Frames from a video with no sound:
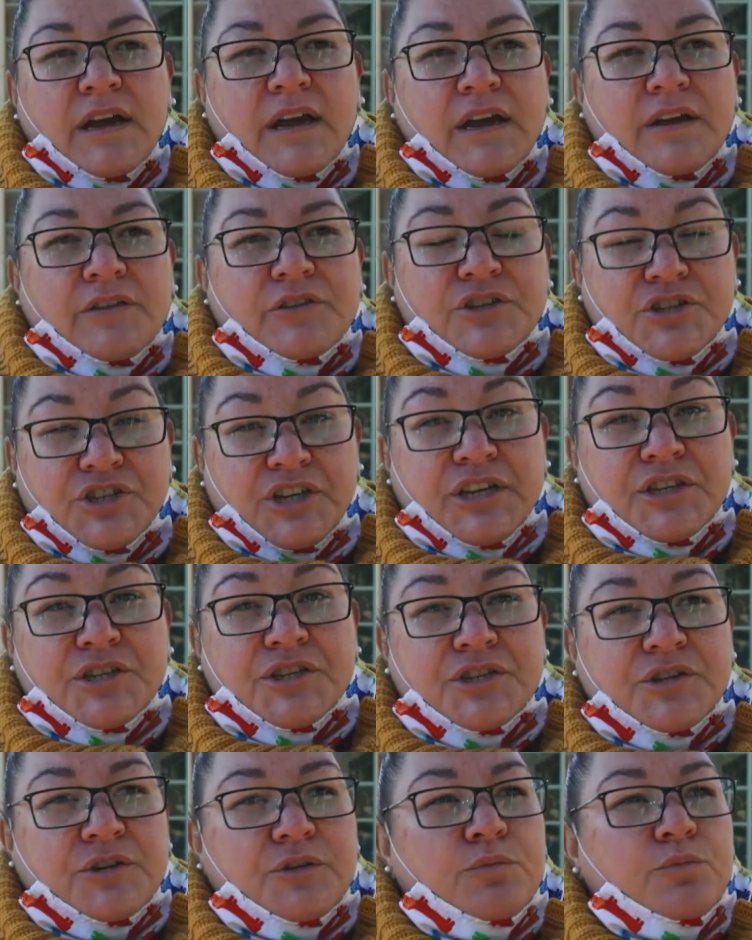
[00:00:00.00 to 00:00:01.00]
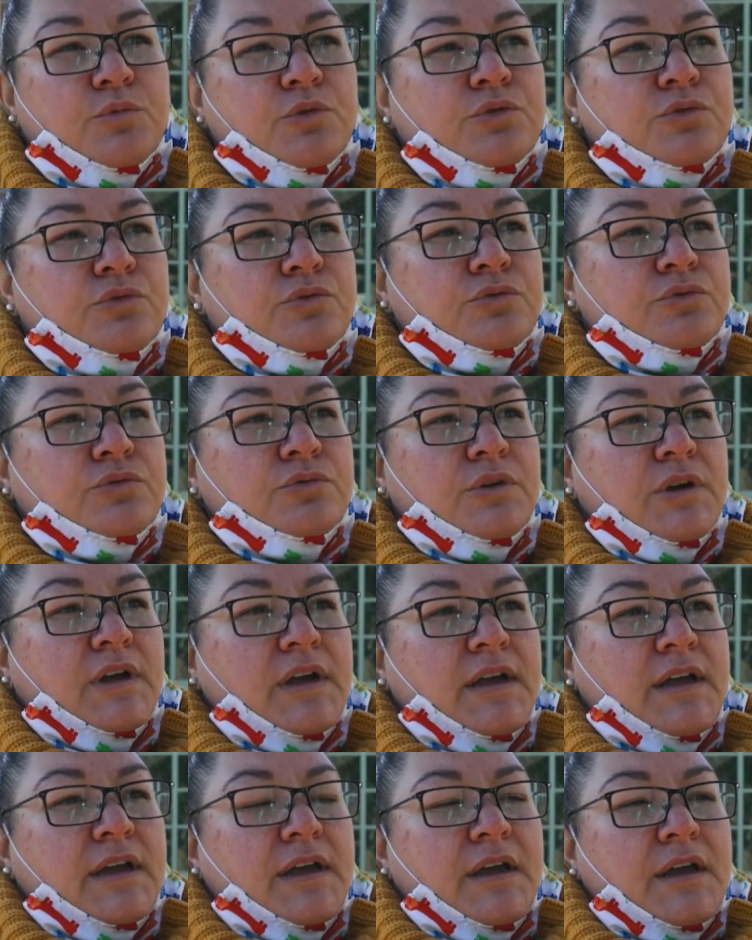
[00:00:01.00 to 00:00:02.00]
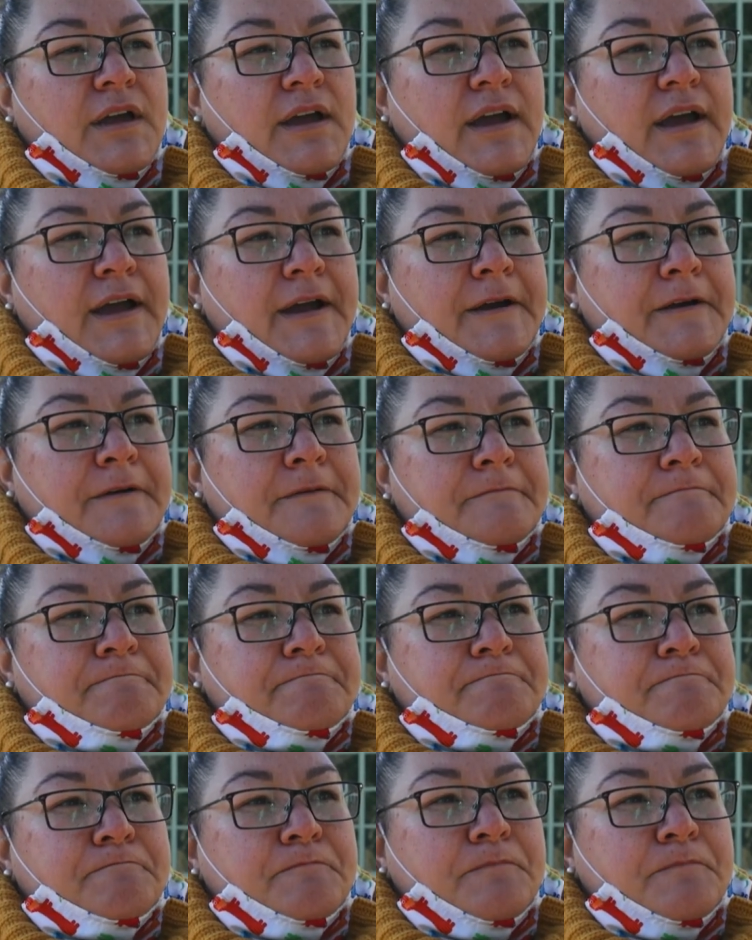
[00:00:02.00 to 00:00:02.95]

uh, the judge will um,